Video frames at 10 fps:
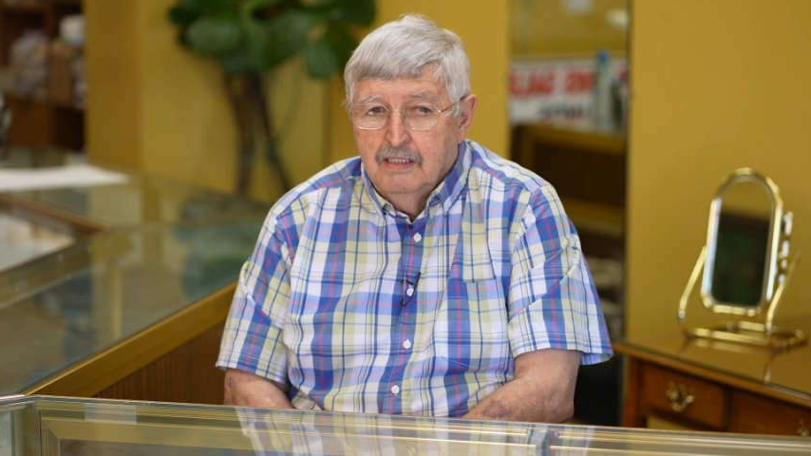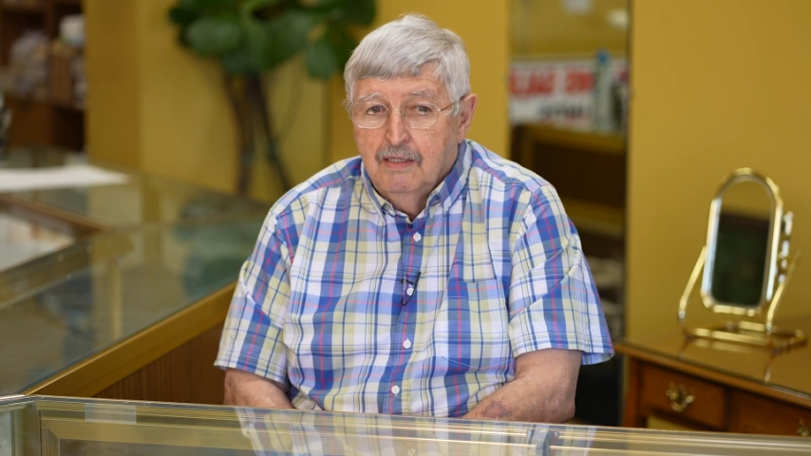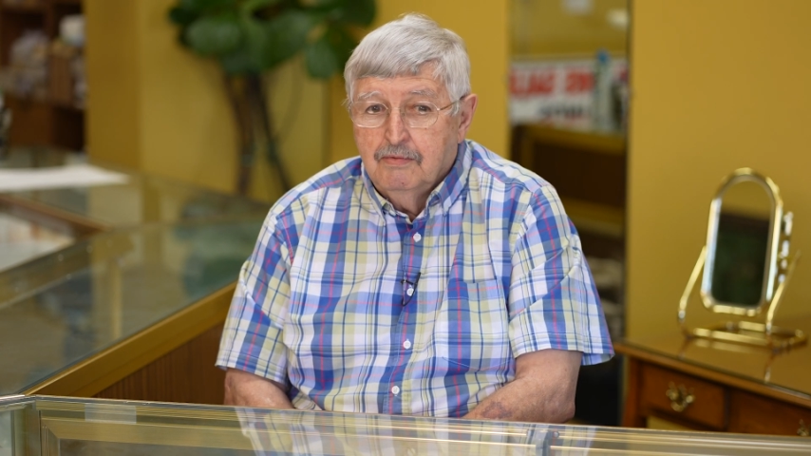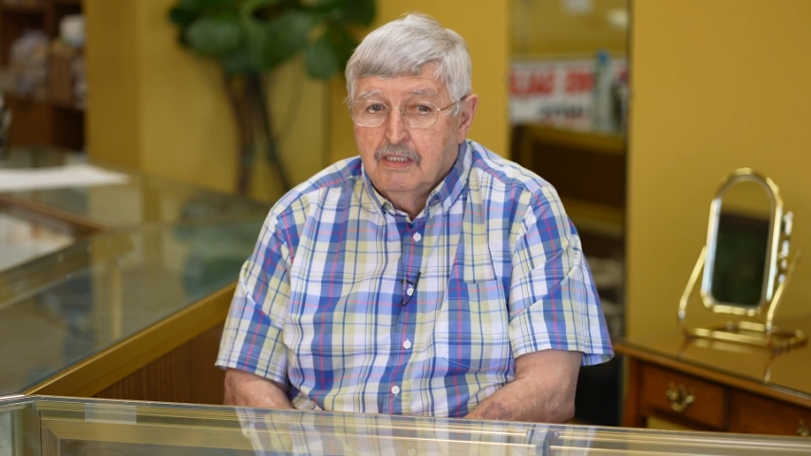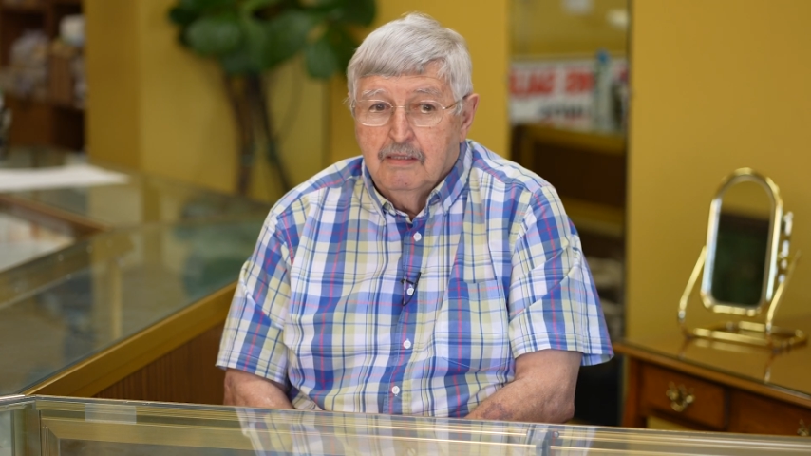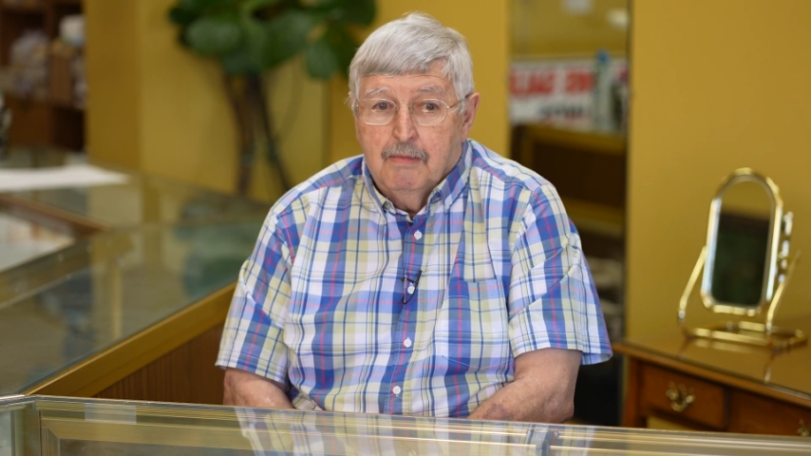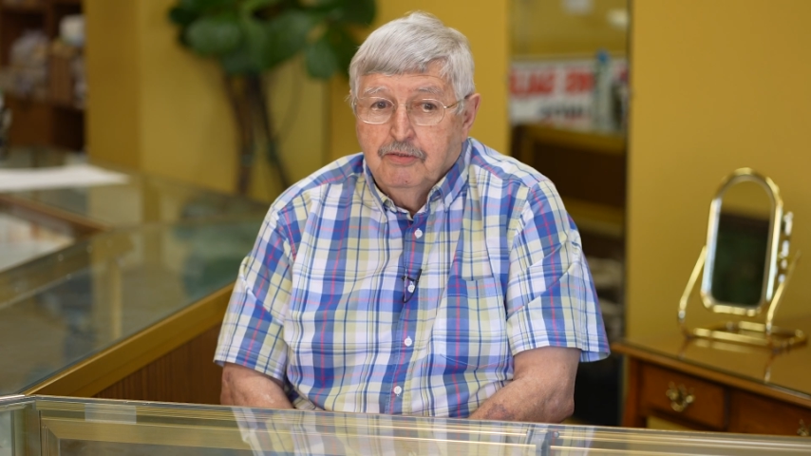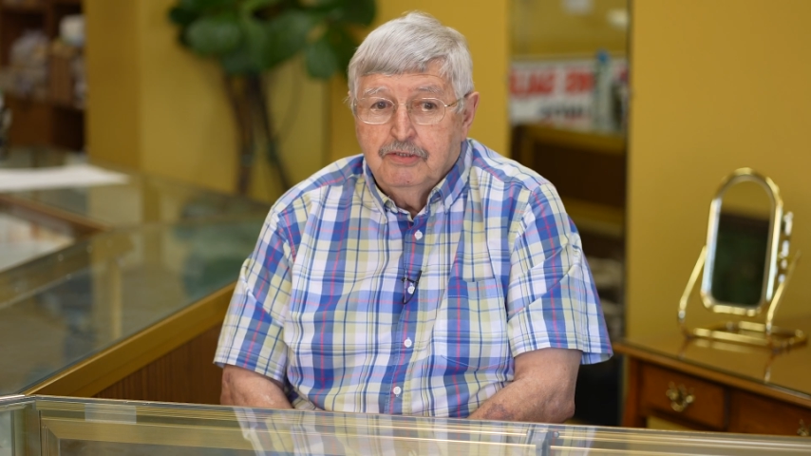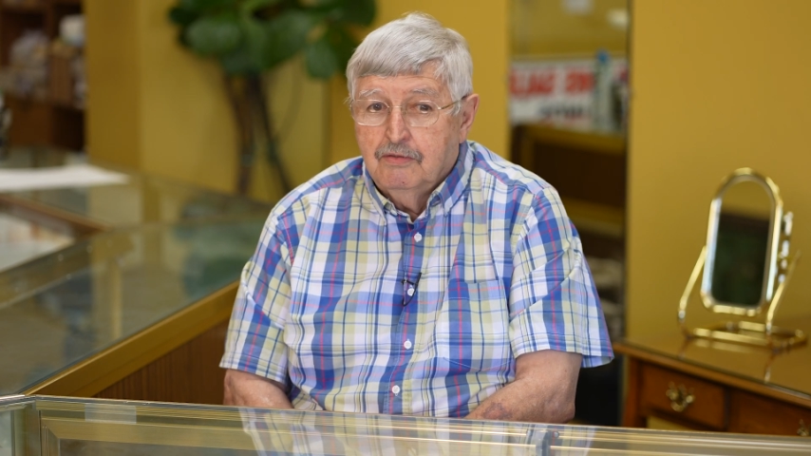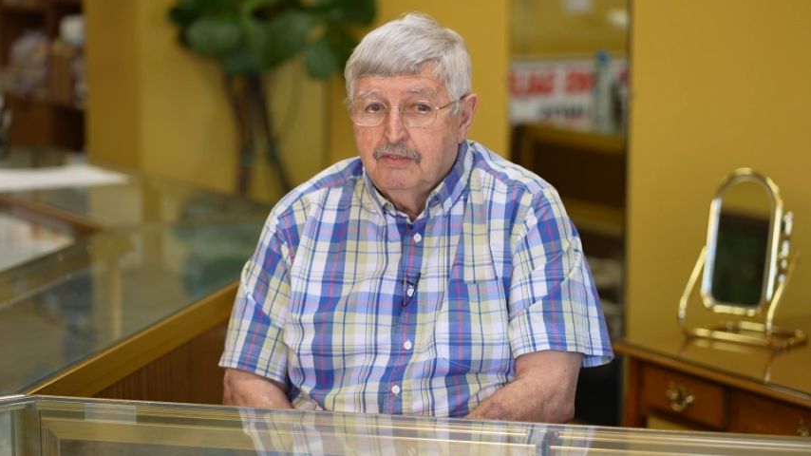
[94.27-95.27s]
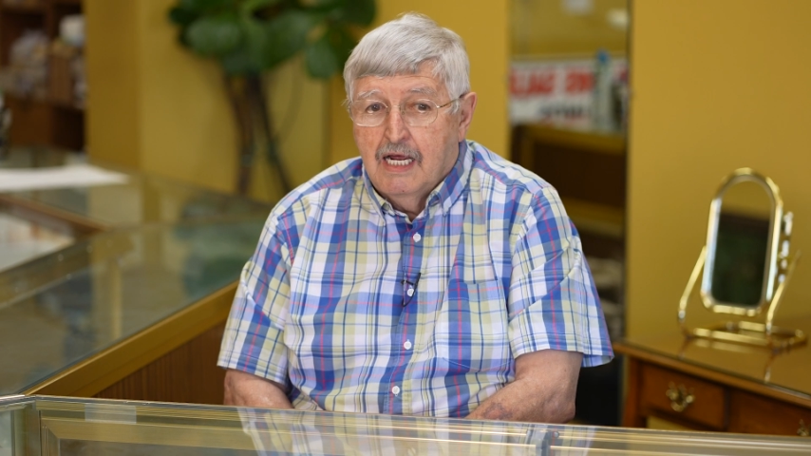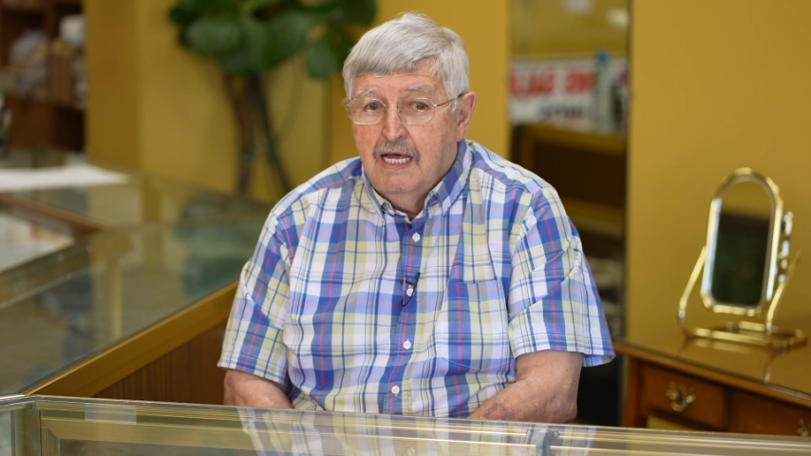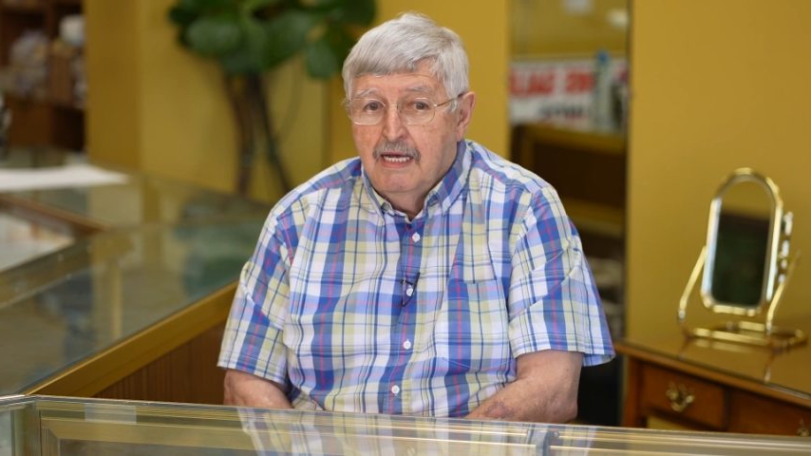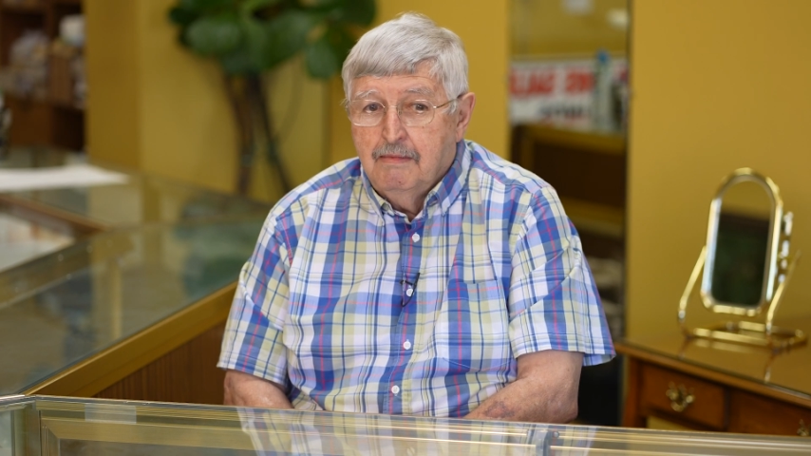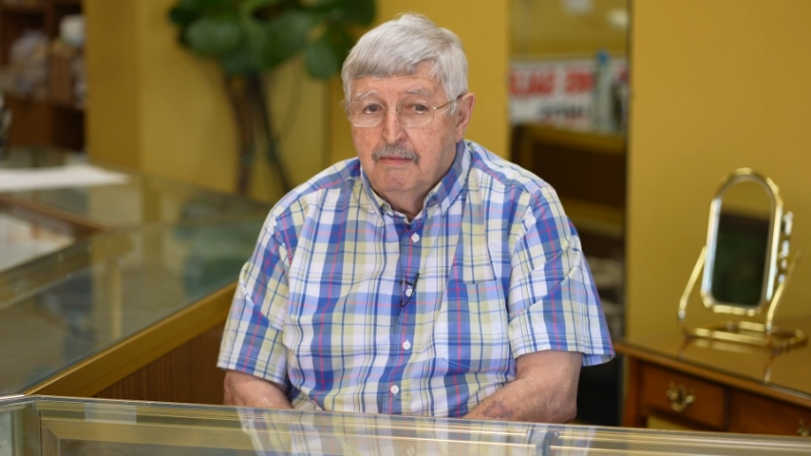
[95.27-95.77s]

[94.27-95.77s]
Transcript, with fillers: it was an emotional time.